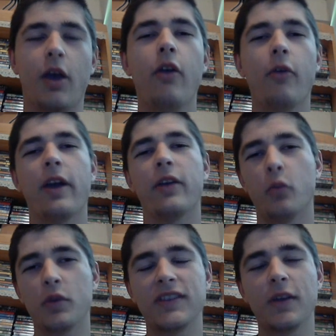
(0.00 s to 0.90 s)
Alright,
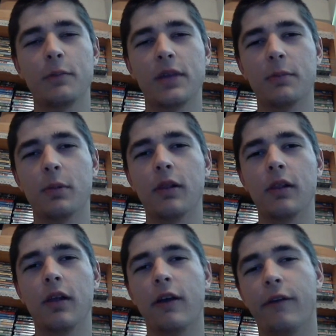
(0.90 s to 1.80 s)
what's up,
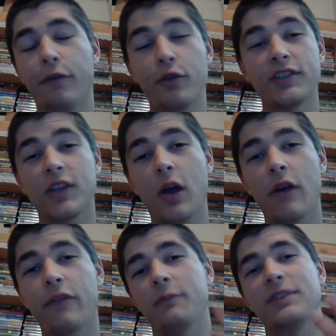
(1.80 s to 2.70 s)
people? First
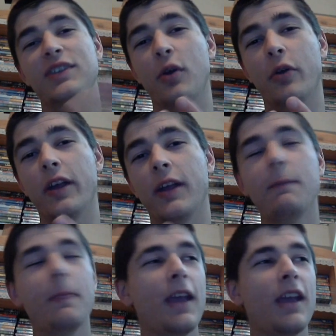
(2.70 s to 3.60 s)
off, I'm
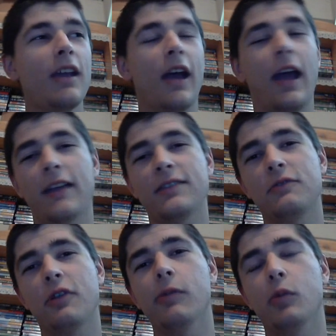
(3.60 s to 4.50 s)
sorry. I had some
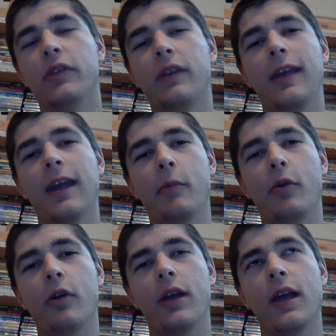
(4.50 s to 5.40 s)
trouble with the
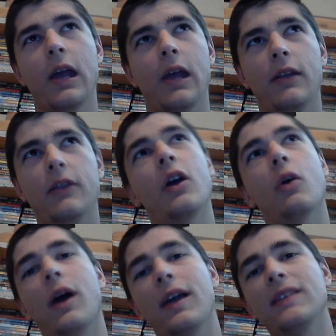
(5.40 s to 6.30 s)
camera, and,
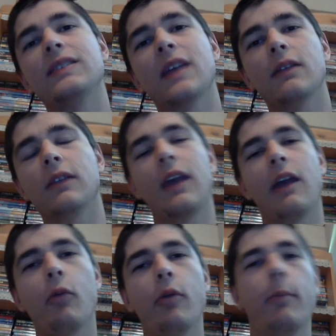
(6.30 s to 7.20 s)
I sent the
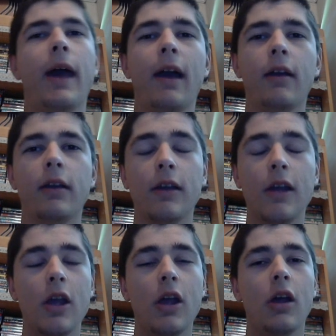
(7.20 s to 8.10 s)
camera back
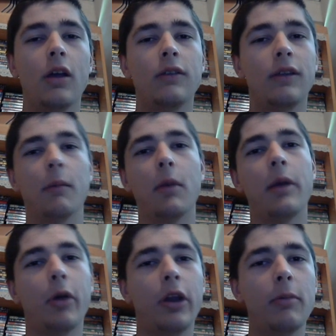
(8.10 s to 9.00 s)
to get my
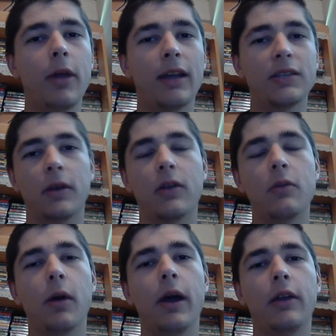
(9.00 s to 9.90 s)
money back so I can
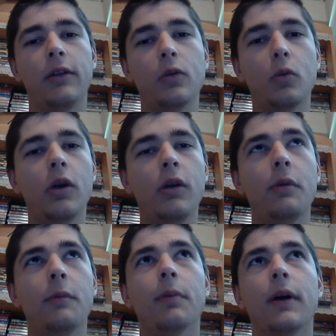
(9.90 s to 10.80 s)
buy a new one,
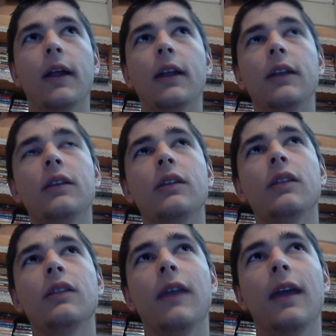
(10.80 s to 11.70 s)
but
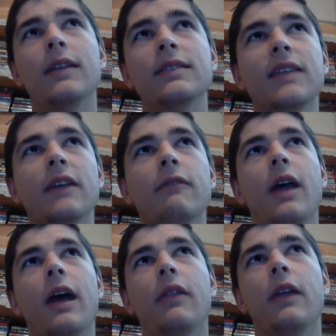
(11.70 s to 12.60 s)
instead of
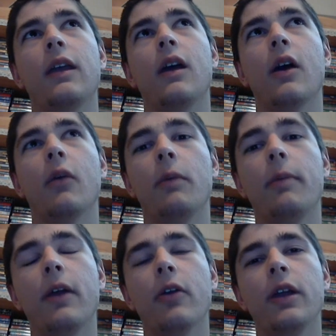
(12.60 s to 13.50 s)
that, they
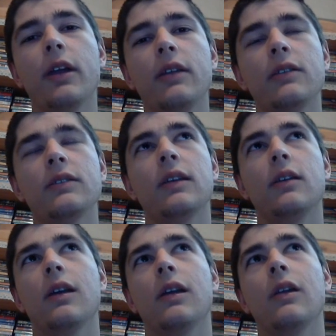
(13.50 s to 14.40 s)
repaired it,
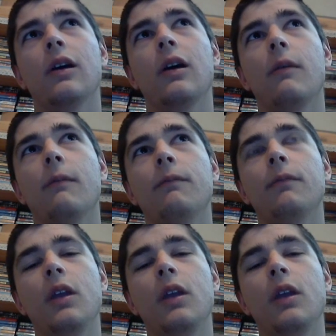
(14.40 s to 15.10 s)
and